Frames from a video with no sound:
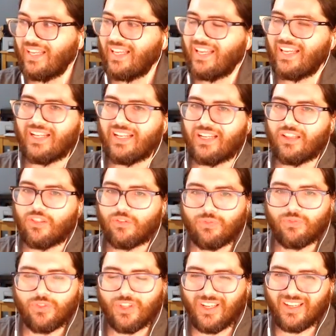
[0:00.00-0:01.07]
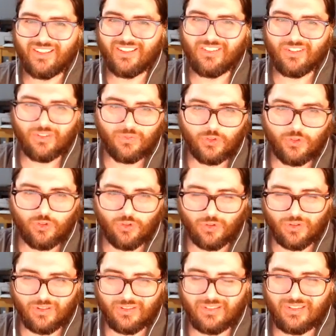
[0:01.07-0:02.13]
And, and the ideas in the
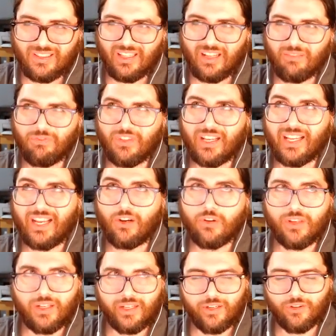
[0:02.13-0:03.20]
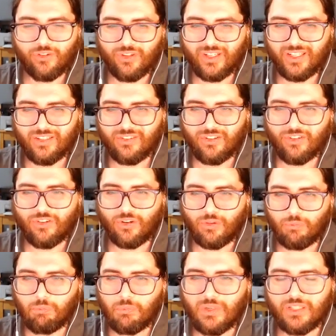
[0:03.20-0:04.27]
future, the calculators that exist are
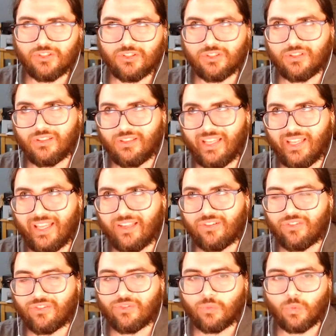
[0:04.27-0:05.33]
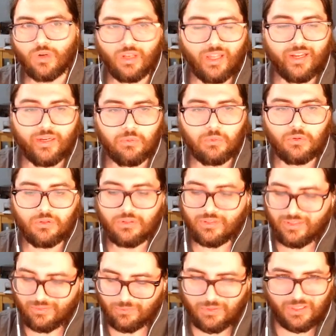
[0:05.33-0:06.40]
much less reliable,
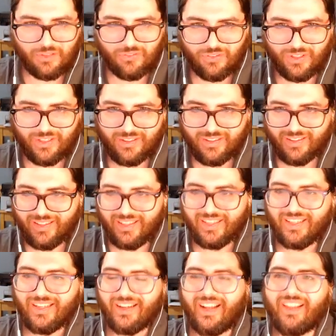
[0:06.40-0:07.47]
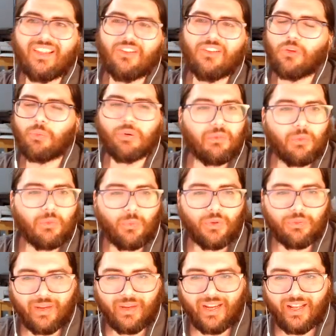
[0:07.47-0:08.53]
what I'll say. And that's the problem with
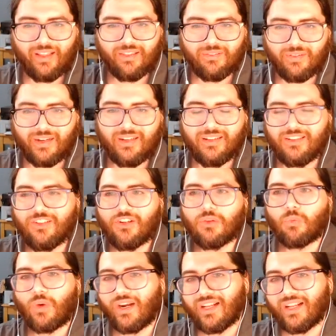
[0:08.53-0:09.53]
math, right? You can write a